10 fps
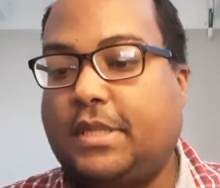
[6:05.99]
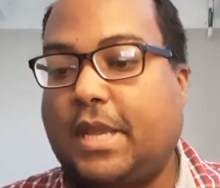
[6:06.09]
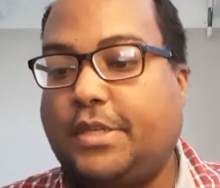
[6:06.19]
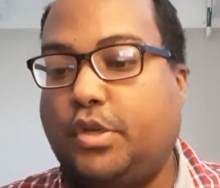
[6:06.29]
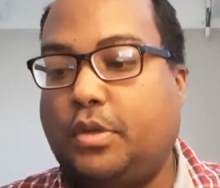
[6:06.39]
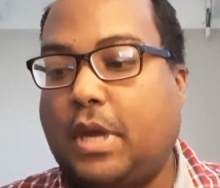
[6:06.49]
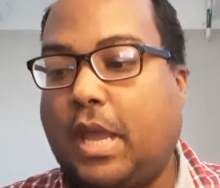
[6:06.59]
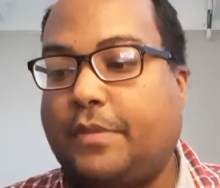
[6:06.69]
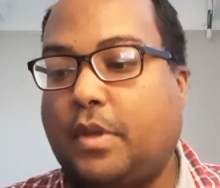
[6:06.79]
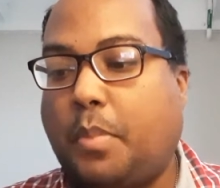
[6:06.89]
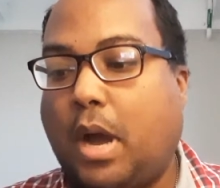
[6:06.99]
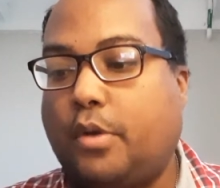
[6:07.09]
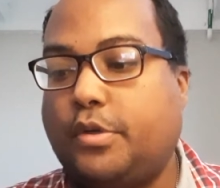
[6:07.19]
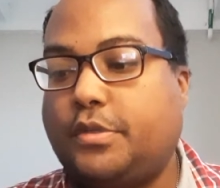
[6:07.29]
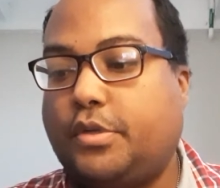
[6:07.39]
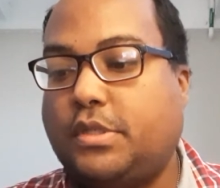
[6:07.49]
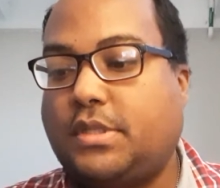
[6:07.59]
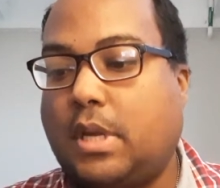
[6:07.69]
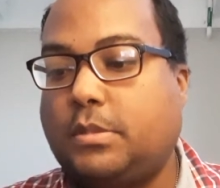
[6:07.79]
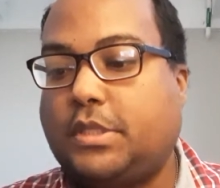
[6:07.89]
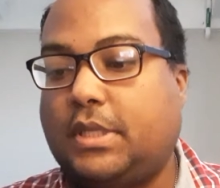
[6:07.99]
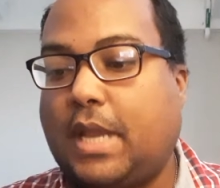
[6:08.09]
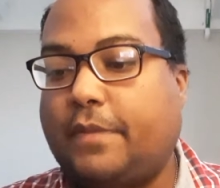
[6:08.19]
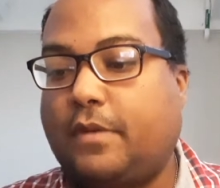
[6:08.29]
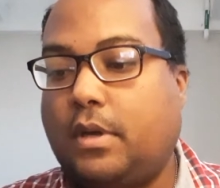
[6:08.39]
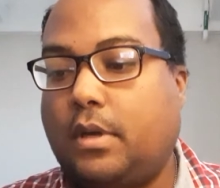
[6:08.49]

that you now have the power to establish a life